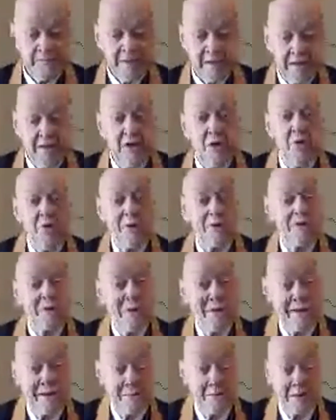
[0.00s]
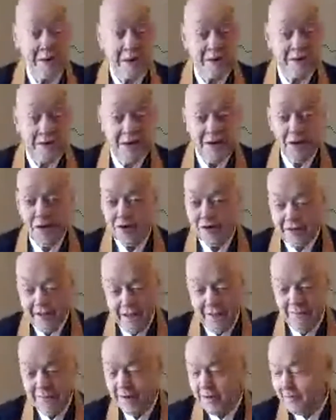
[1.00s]
Ego wants to be liberated. Ego
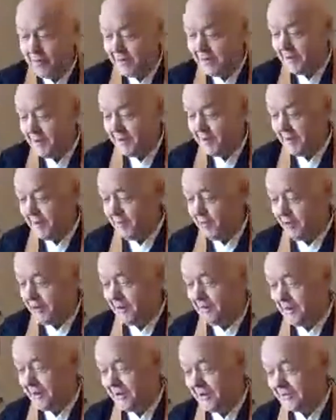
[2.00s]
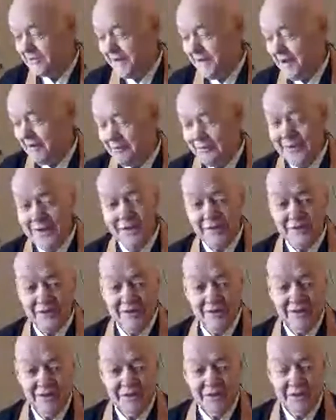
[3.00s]
can't be liberated because it's not real.
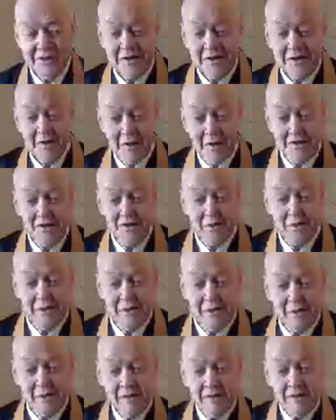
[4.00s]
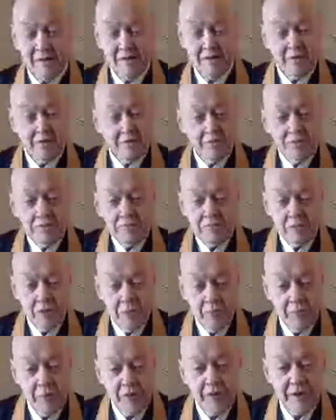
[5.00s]
What is real? Your
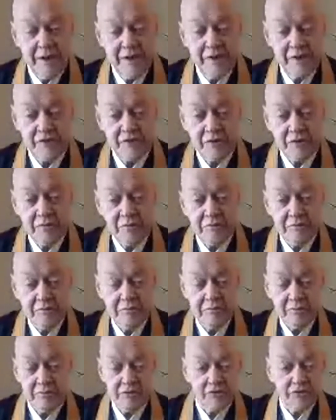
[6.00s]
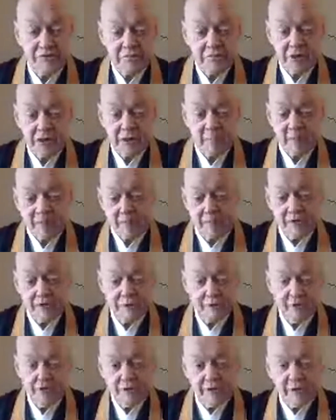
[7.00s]
Buddha nature. Just a couple of words:
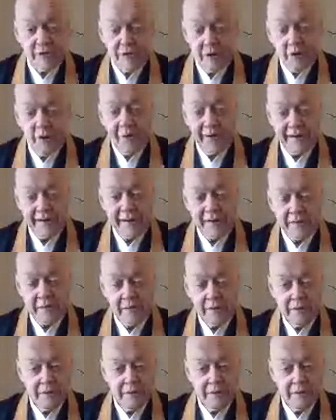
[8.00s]
Buddha, awakened,